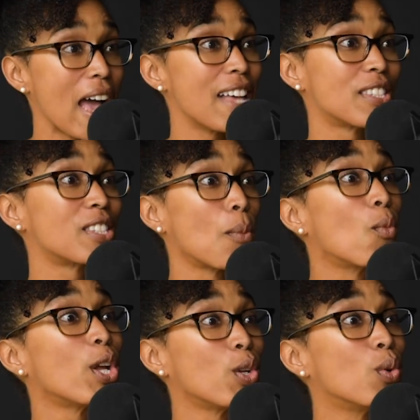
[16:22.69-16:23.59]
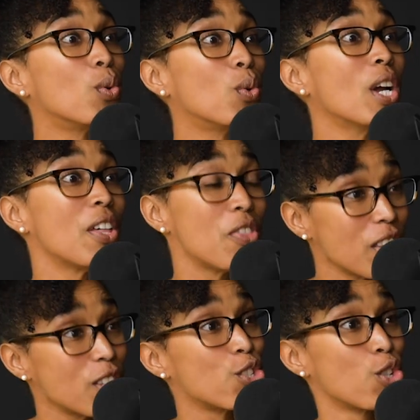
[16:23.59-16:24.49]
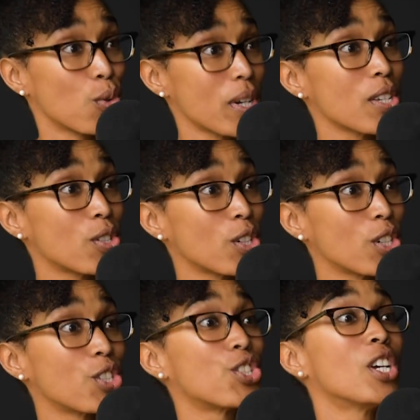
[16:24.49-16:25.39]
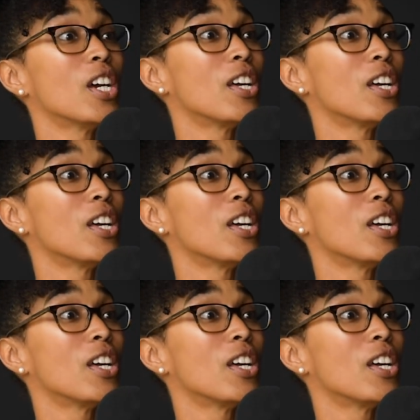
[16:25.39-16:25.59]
as someone who, this is your research,